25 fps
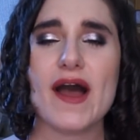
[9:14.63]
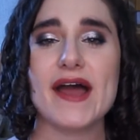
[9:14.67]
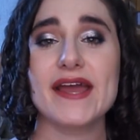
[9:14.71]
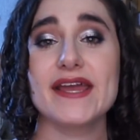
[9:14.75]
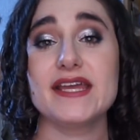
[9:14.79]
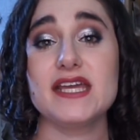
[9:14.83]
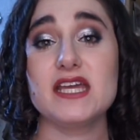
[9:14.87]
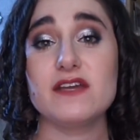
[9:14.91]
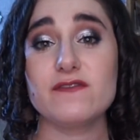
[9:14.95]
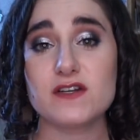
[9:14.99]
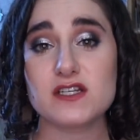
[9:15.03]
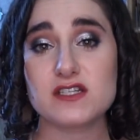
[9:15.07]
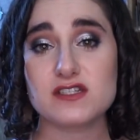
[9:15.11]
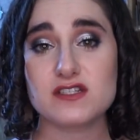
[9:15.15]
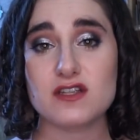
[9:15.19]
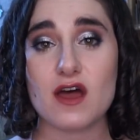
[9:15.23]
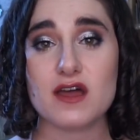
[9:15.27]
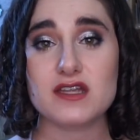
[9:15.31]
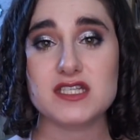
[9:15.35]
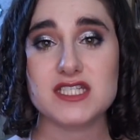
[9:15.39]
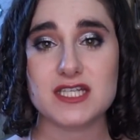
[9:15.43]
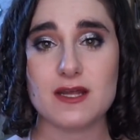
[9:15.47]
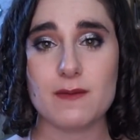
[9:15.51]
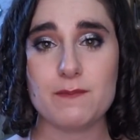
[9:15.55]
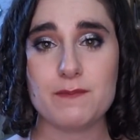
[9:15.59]
I even
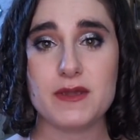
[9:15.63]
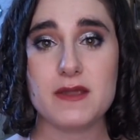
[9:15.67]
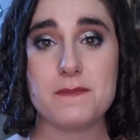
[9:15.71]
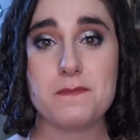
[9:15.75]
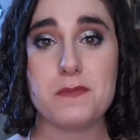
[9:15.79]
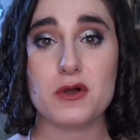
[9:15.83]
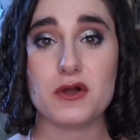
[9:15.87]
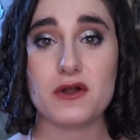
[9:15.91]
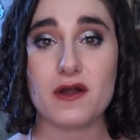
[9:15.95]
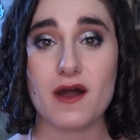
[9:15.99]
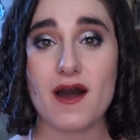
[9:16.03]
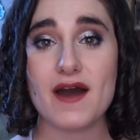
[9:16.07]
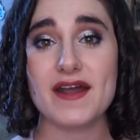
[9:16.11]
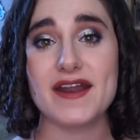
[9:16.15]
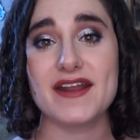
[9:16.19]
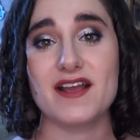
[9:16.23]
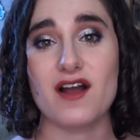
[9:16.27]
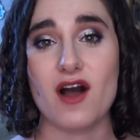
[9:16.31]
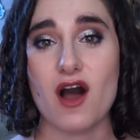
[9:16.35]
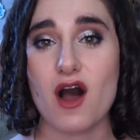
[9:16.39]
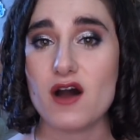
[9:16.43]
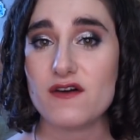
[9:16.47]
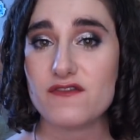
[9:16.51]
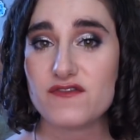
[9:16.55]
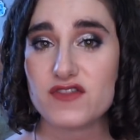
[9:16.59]
saw some people
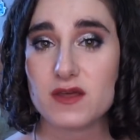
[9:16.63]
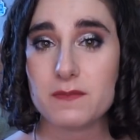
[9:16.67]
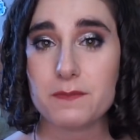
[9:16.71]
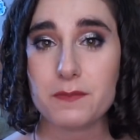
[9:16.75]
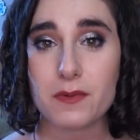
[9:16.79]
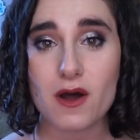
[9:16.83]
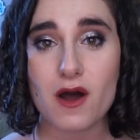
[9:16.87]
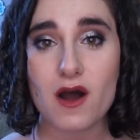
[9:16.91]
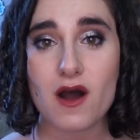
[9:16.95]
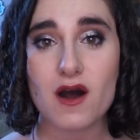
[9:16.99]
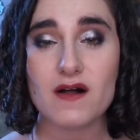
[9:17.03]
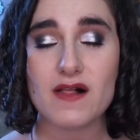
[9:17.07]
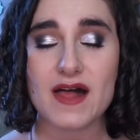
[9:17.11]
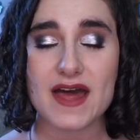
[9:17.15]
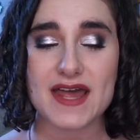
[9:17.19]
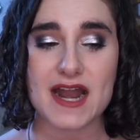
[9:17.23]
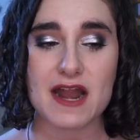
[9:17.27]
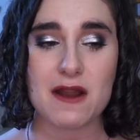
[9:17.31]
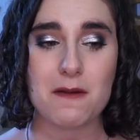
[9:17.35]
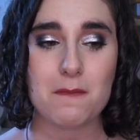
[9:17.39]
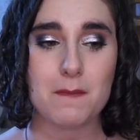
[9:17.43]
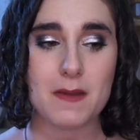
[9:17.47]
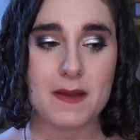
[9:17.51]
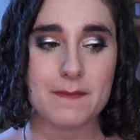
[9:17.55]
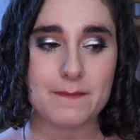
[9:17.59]
cutting off the ball, and
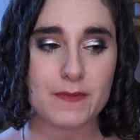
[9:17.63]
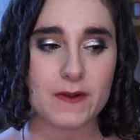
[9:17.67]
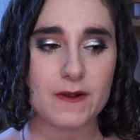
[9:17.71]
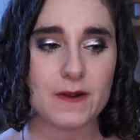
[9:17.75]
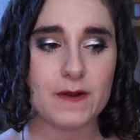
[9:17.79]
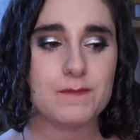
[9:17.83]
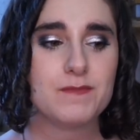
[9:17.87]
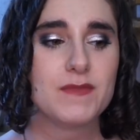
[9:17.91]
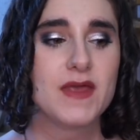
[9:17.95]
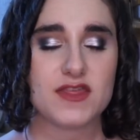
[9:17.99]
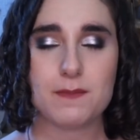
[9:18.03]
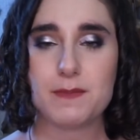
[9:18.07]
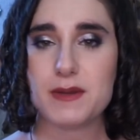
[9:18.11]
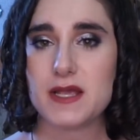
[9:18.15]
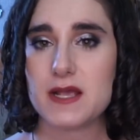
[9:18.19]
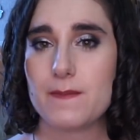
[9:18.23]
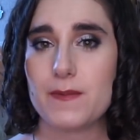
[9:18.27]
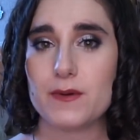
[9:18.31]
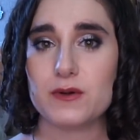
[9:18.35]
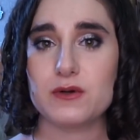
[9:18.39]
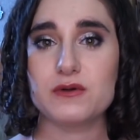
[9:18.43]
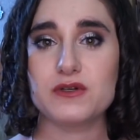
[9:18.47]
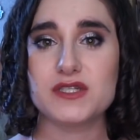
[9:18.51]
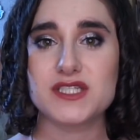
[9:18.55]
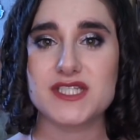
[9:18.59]
I remember the
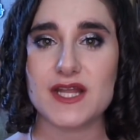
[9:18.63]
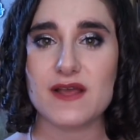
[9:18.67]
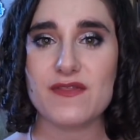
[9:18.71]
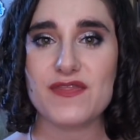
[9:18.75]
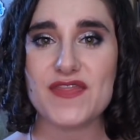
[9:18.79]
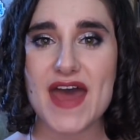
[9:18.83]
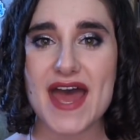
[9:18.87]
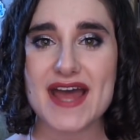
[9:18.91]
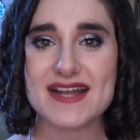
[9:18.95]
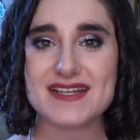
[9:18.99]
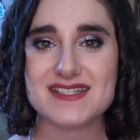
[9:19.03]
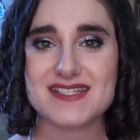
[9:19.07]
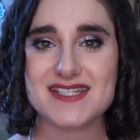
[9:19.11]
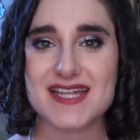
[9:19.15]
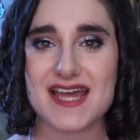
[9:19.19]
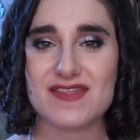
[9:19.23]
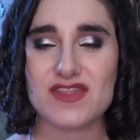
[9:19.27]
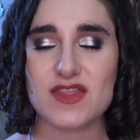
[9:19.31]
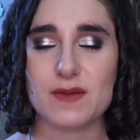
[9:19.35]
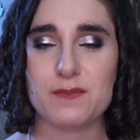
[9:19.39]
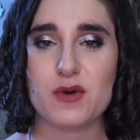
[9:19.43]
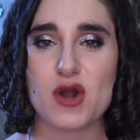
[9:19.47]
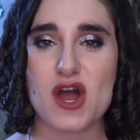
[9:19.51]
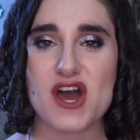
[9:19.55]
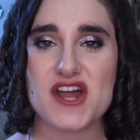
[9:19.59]
people who did that
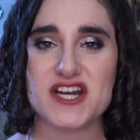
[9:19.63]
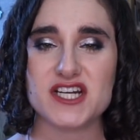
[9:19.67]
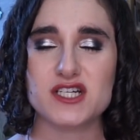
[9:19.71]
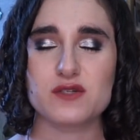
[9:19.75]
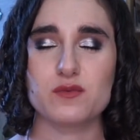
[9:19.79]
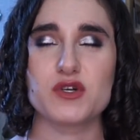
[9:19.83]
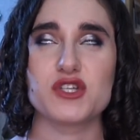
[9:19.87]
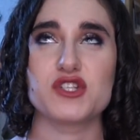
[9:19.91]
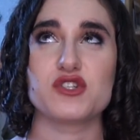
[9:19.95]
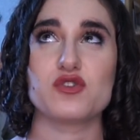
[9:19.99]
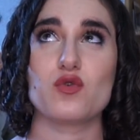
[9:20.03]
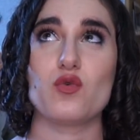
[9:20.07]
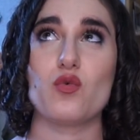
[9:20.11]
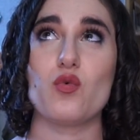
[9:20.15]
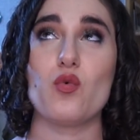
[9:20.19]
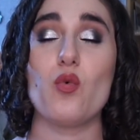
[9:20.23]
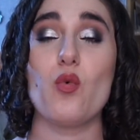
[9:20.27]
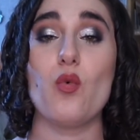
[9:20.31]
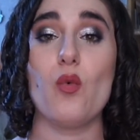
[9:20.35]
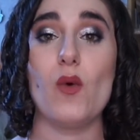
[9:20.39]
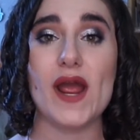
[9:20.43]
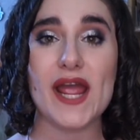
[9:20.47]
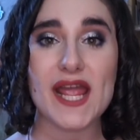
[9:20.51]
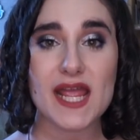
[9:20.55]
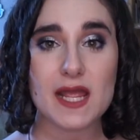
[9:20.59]
said the product was
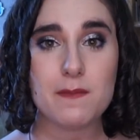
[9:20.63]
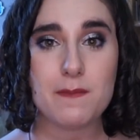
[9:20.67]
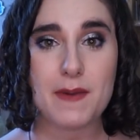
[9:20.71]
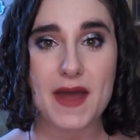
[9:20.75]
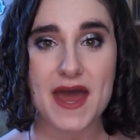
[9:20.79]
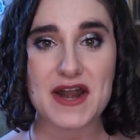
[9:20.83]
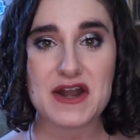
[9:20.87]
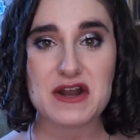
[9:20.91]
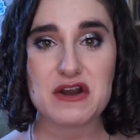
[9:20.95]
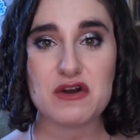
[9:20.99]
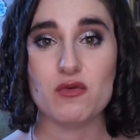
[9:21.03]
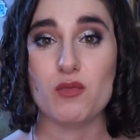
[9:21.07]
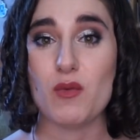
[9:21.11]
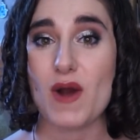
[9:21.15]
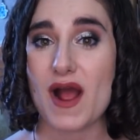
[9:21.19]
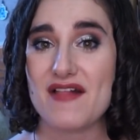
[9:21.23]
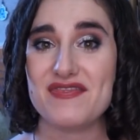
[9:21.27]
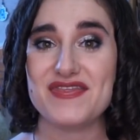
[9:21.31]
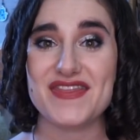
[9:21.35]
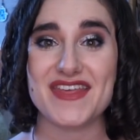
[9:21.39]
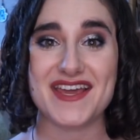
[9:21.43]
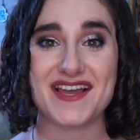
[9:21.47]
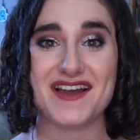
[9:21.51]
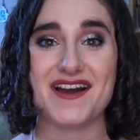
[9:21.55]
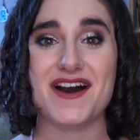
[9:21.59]
way better
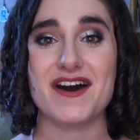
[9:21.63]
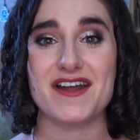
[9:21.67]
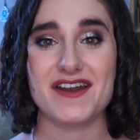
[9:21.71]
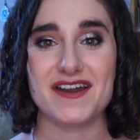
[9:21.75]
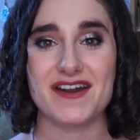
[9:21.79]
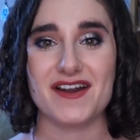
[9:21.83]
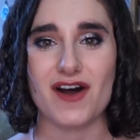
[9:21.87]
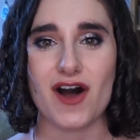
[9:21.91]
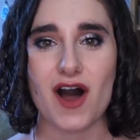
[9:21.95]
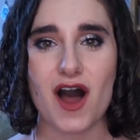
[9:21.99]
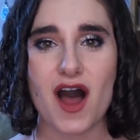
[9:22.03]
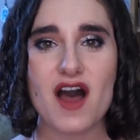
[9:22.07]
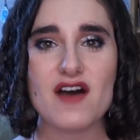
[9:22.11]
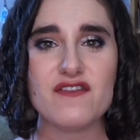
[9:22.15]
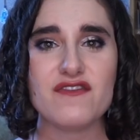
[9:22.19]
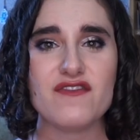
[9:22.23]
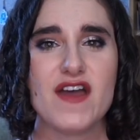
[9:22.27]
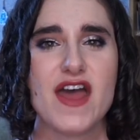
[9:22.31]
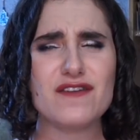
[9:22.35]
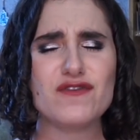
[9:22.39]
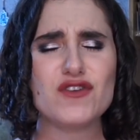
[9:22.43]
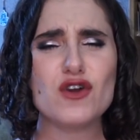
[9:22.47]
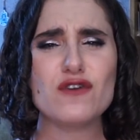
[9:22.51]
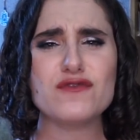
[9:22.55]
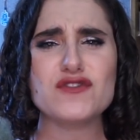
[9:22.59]
when they cut it off.
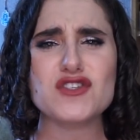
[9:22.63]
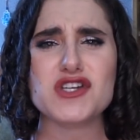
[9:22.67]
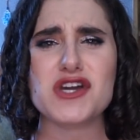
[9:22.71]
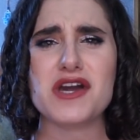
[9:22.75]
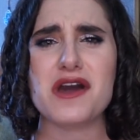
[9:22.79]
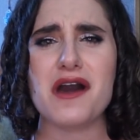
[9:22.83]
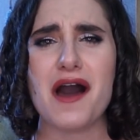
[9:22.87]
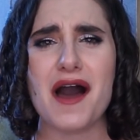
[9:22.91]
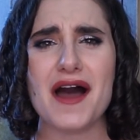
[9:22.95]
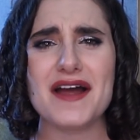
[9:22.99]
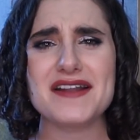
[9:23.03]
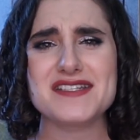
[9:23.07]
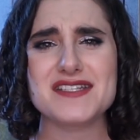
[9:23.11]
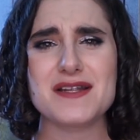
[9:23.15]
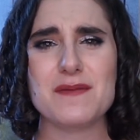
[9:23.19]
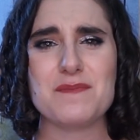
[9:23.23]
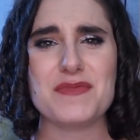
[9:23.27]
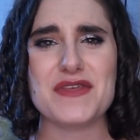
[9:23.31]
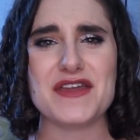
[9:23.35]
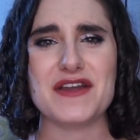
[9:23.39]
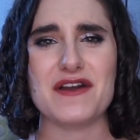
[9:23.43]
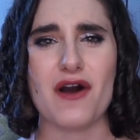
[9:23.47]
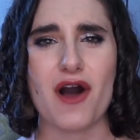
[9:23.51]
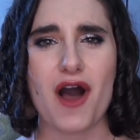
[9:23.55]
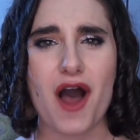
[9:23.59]
If you have to cut
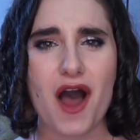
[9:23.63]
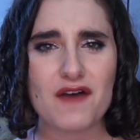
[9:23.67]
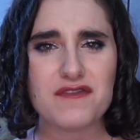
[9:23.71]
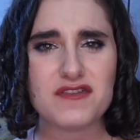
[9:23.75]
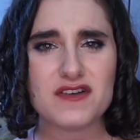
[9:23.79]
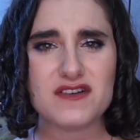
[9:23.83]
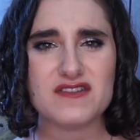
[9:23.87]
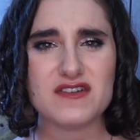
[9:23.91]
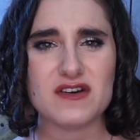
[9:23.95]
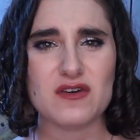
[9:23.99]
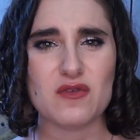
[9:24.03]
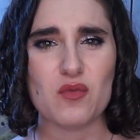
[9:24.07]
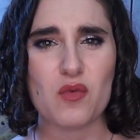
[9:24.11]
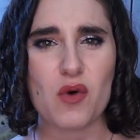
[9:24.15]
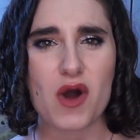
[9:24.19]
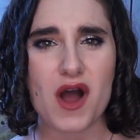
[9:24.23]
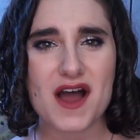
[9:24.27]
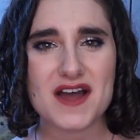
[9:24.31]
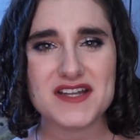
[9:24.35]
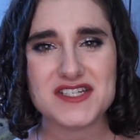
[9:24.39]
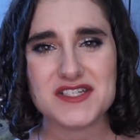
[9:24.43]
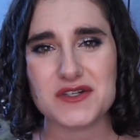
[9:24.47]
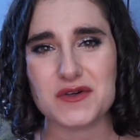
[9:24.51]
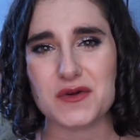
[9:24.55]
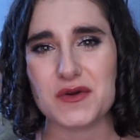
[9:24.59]
something off of a
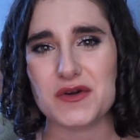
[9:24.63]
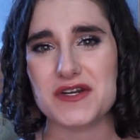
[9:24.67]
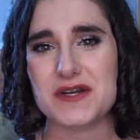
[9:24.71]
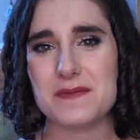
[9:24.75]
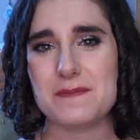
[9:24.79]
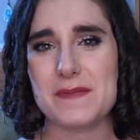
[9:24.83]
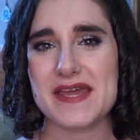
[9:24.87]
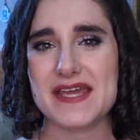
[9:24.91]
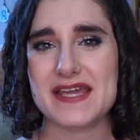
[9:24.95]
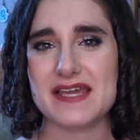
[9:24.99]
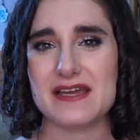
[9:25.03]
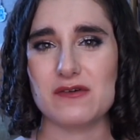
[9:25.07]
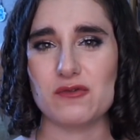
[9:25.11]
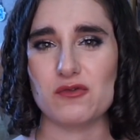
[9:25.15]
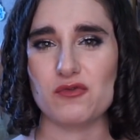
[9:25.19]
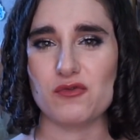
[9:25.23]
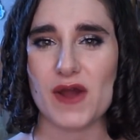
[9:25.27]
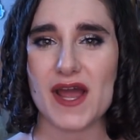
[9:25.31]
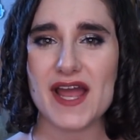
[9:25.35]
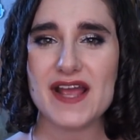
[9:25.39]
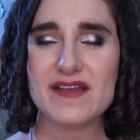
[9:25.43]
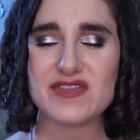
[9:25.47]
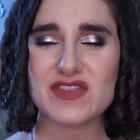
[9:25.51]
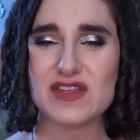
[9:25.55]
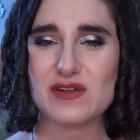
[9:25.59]
wand in order to make it
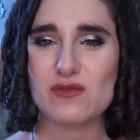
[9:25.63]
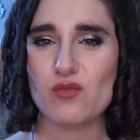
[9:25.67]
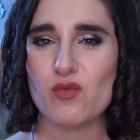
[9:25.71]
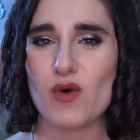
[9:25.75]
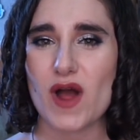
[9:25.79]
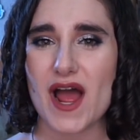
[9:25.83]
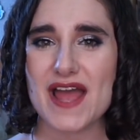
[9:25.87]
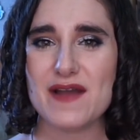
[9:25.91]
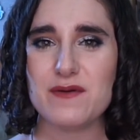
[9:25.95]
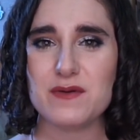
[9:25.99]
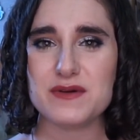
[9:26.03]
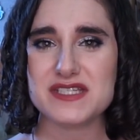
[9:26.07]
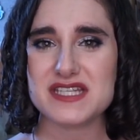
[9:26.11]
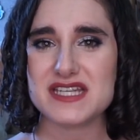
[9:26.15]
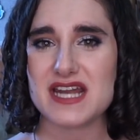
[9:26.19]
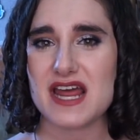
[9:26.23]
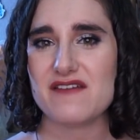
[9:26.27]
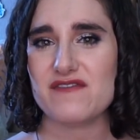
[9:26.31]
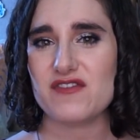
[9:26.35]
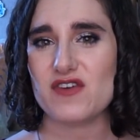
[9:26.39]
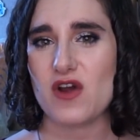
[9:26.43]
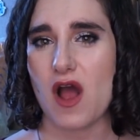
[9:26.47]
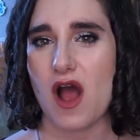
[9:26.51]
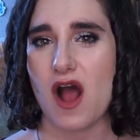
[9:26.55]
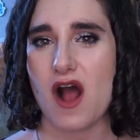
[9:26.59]
right, then why was it
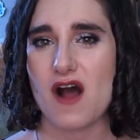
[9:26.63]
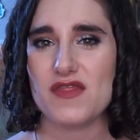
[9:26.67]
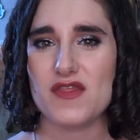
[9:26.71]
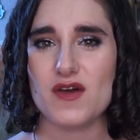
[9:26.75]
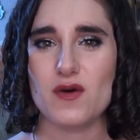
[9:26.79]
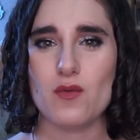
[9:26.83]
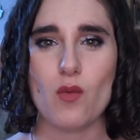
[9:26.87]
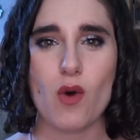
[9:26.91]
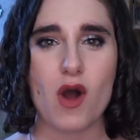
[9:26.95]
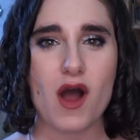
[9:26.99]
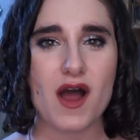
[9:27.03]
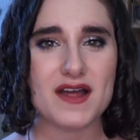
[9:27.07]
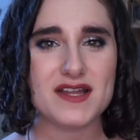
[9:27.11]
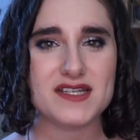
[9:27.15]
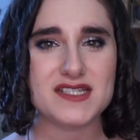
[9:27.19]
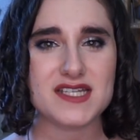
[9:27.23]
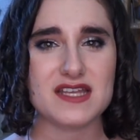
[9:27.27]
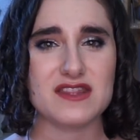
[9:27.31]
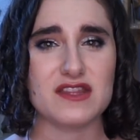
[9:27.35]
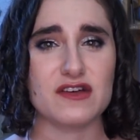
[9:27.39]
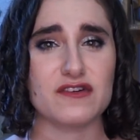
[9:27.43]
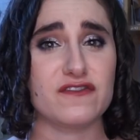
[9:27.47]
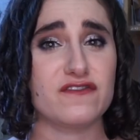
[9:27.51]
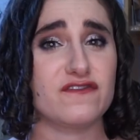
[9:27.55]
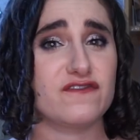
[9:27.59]
ever on the wand
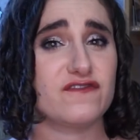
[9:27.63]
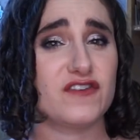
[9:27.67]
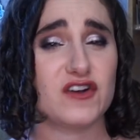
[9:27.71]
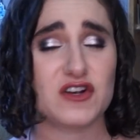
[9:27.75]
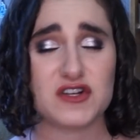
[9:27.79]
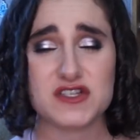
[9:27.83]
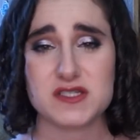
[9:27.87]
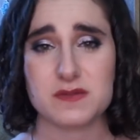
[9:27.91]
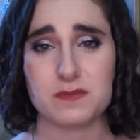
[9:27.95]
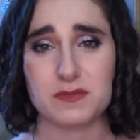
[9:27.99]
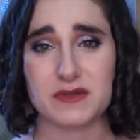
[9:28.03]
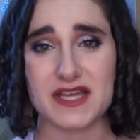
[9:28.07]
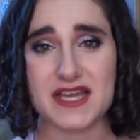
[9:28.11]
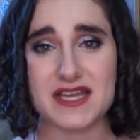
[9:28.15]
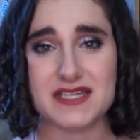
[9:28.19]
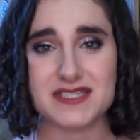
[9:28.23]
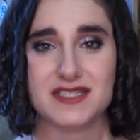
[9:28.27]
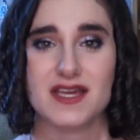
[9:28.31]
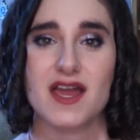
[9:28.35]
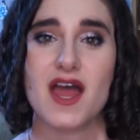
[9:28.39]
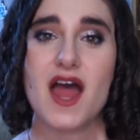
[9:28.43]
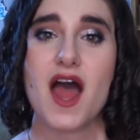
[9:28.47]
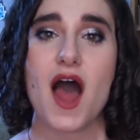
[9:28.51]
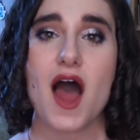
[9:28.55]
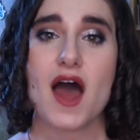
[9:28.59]
in the first place?